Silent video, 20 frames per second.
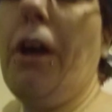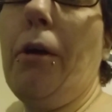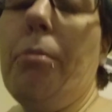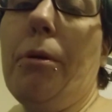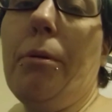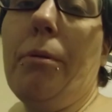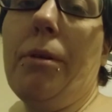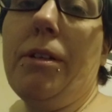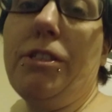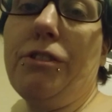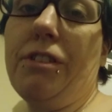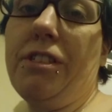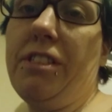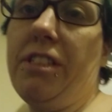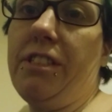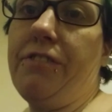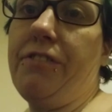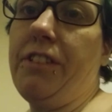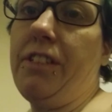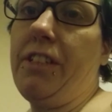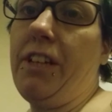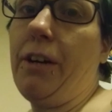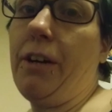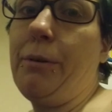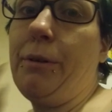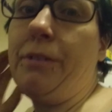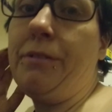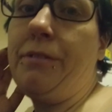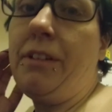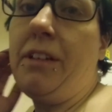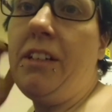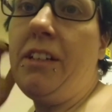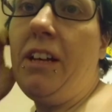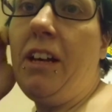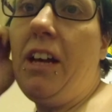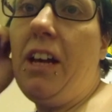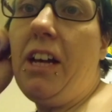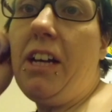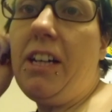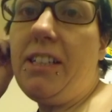you enjoyed this video
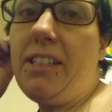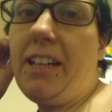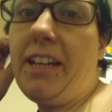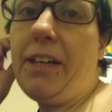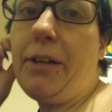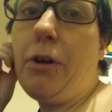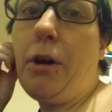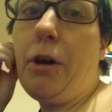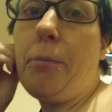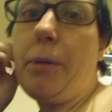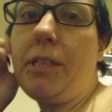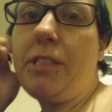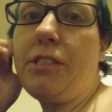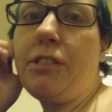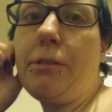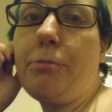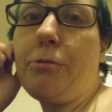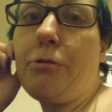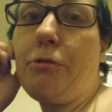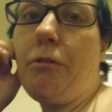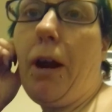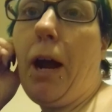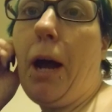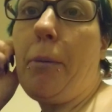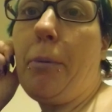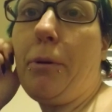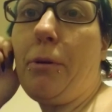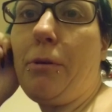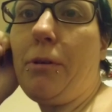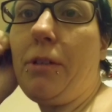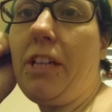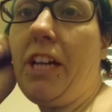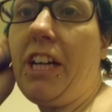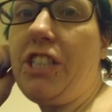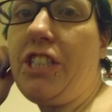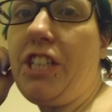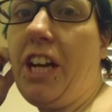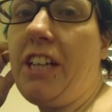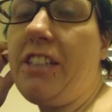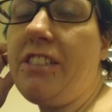like comment subscribe and all that
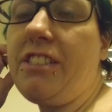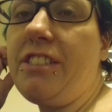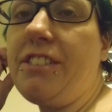jazz